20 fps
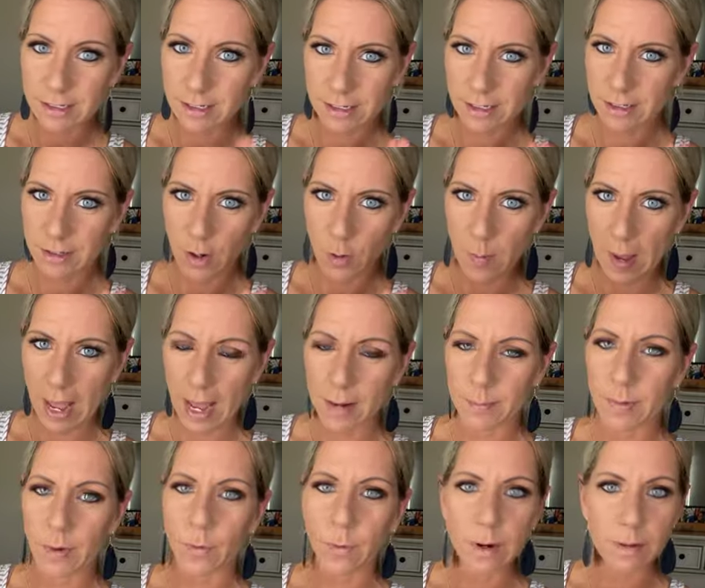This is so
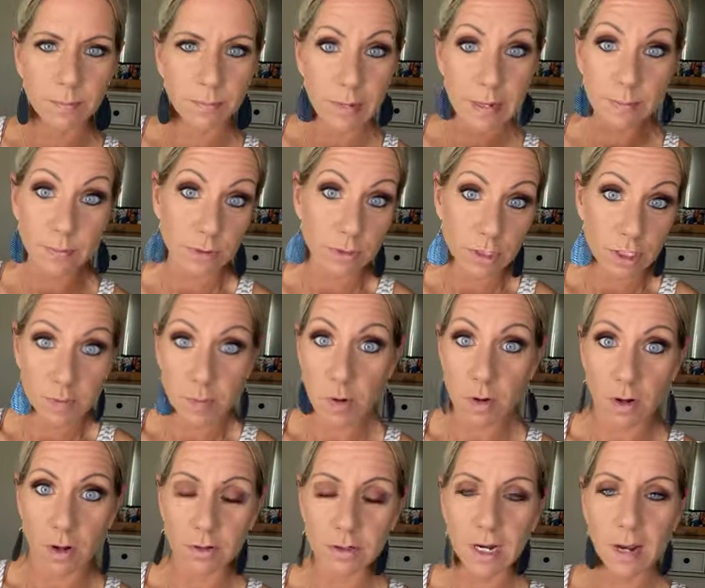bad, but when people used to
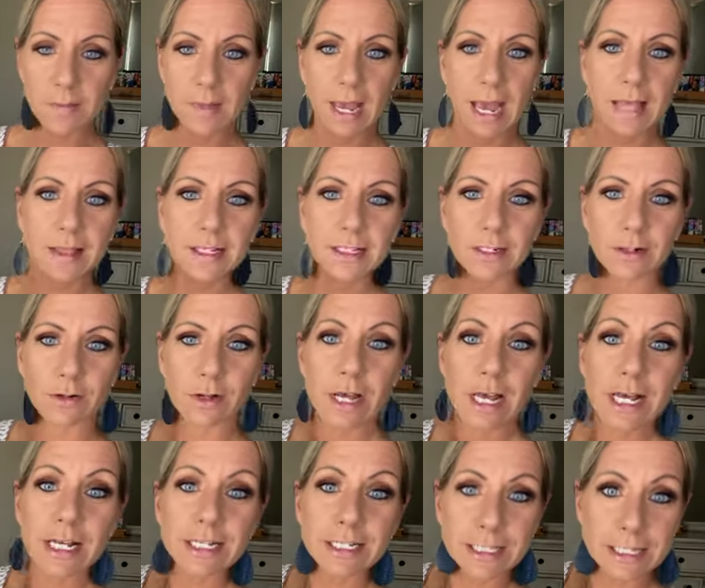smoke all the time, they had these little
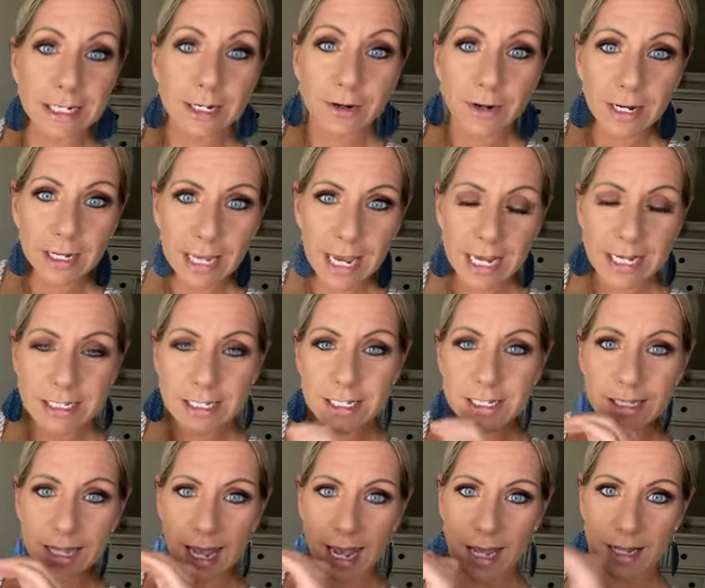cigarette
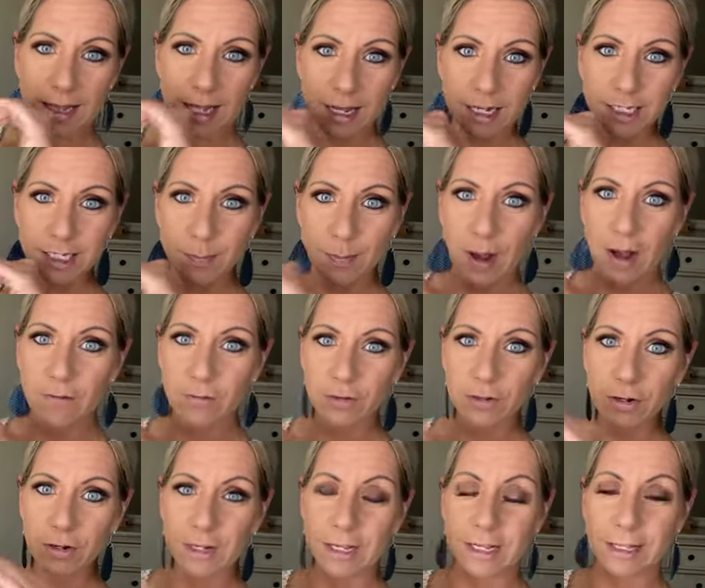cases that had like a spot for
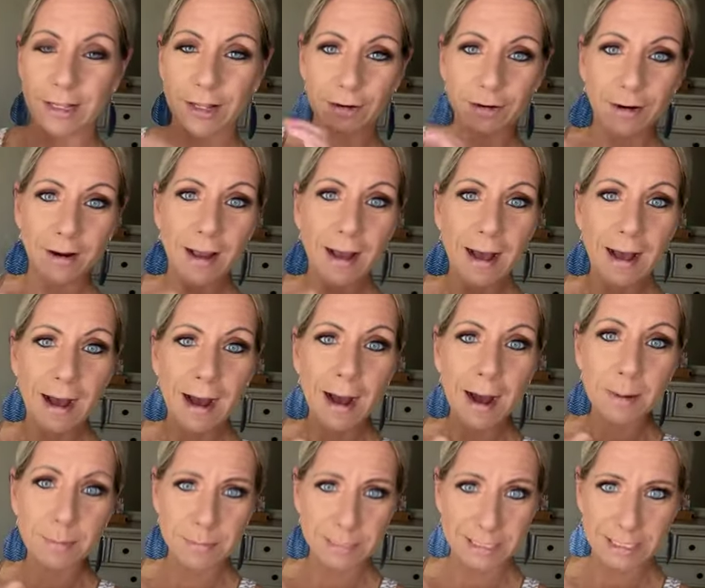their their
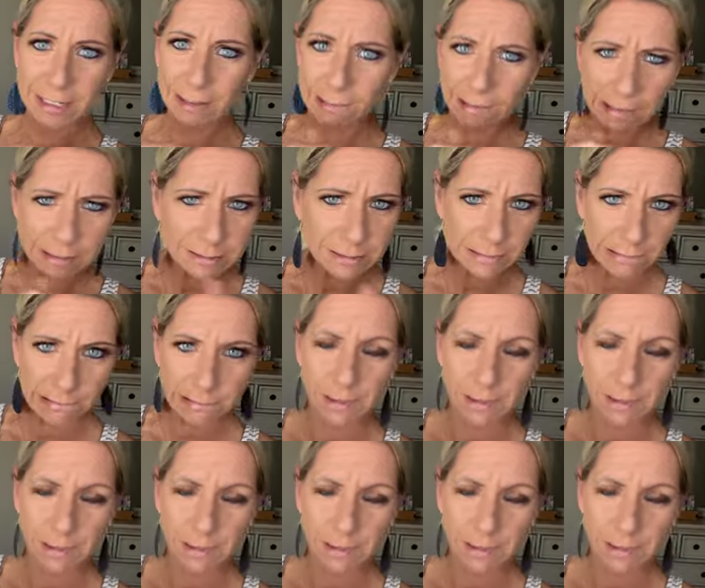um, cigarettes